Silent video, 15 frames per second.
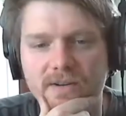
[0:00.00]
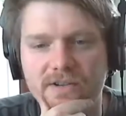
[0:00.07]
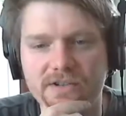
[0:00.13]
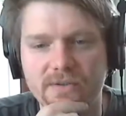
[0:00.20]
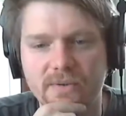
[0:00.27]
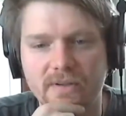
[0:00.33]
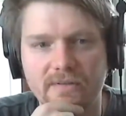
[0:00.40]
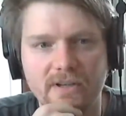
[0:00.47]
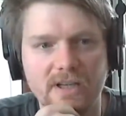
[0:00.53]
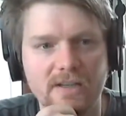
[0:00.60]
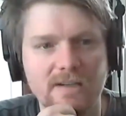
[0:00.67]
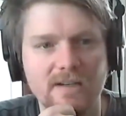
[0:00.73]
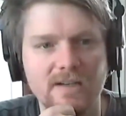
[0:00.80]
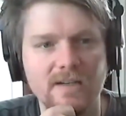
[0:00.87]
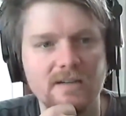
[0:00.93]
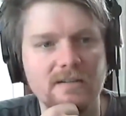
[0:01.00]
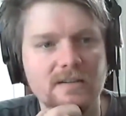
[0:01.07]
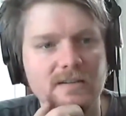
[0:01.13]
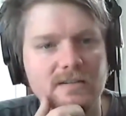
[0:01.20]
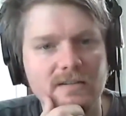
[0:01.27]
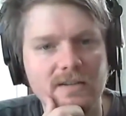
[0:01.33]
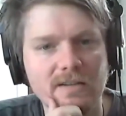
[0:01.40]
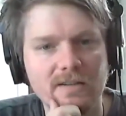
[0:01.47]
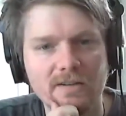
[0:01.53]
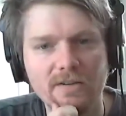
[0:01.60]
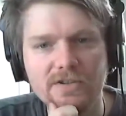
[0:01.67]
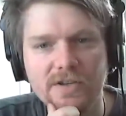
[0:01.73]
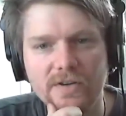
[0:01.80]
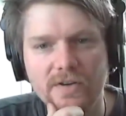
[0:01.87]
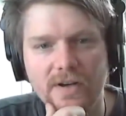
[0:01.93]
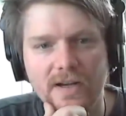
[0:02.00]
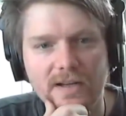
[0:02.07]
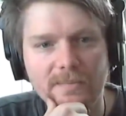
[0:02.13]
Chris or whatever. Also,